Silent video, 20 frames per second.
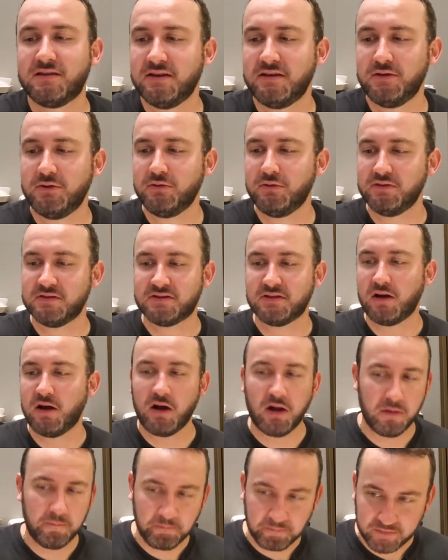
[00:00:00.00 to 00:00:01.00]
they used,
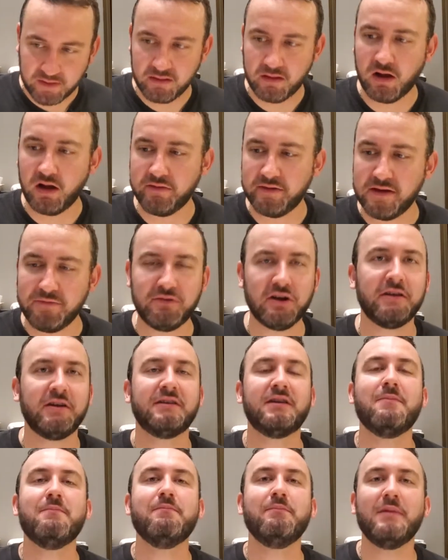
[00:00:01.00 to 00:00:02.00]
um, uh, they've done an
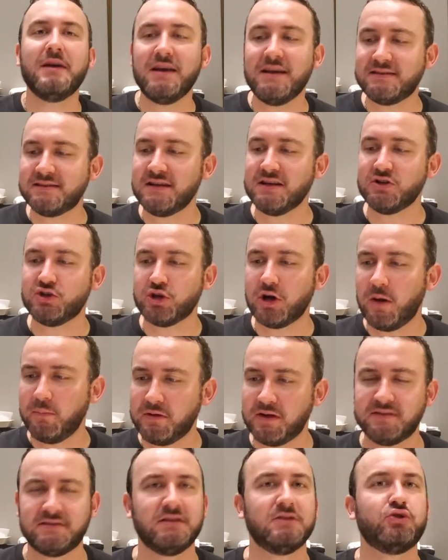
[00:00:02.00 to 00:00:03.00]
amazing job
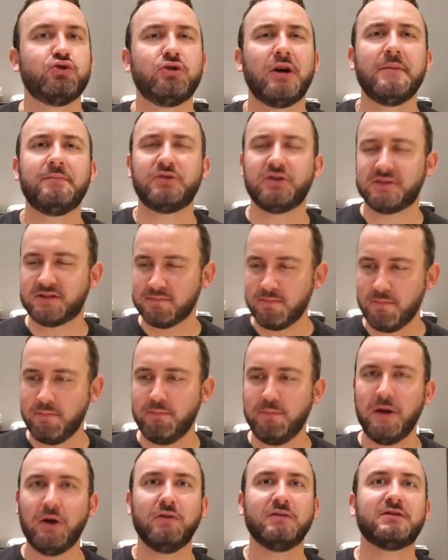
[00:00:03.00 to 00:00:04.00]
because the tripe just
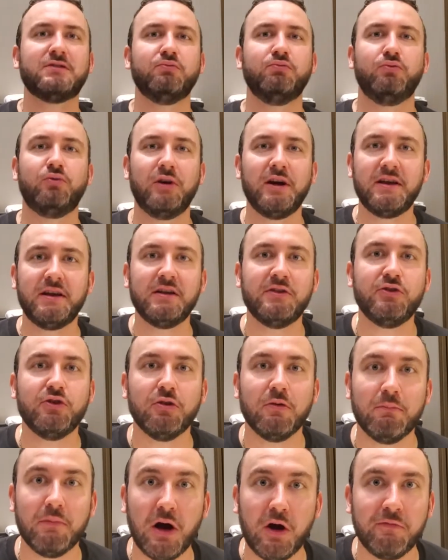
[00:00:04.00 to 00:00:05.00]
melts right in your
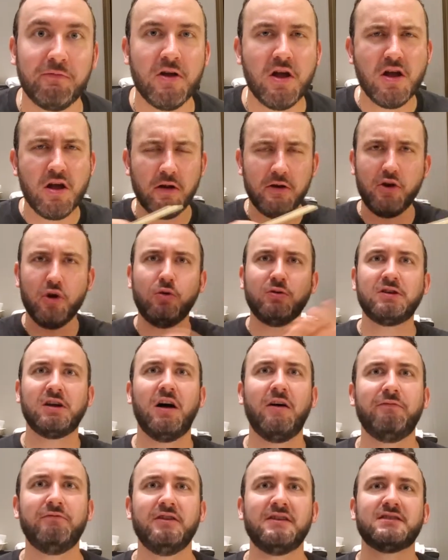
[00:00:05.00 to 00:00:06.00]
mouth. No
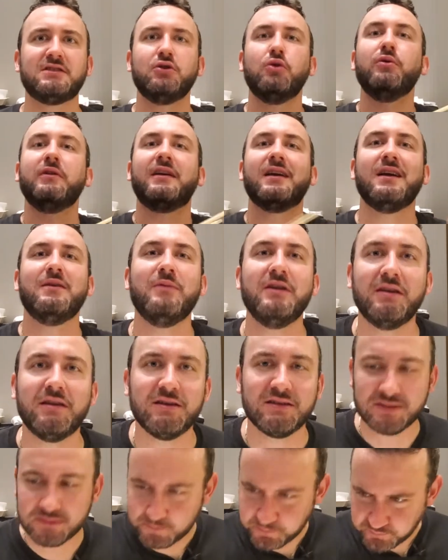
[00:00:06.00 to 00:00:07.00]
toughness, no
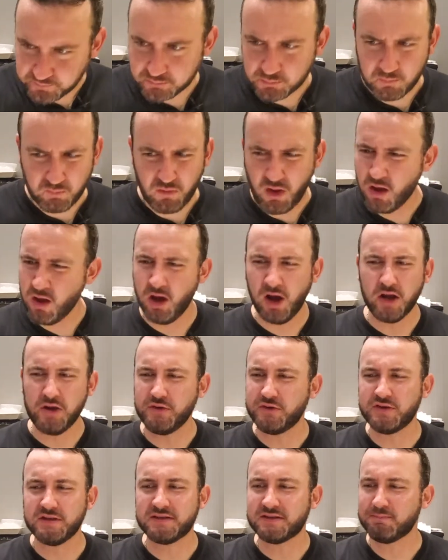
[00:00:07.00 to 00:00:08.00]
gaminess. Uh, you
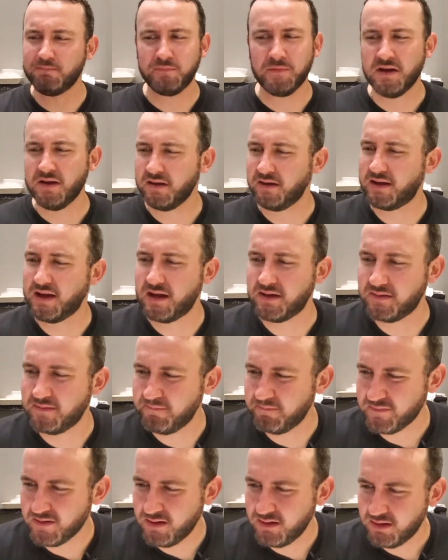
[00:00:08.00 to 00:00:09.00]
just get
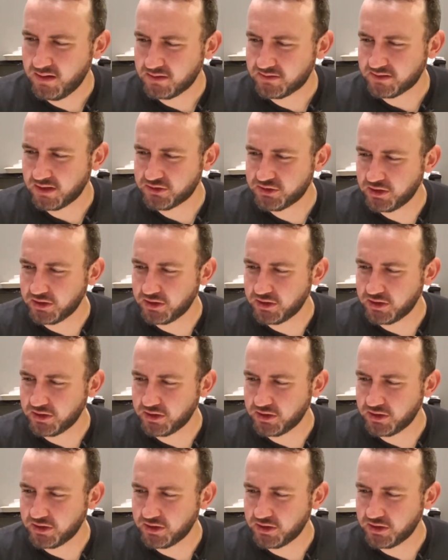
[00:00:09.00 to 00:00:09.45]
such a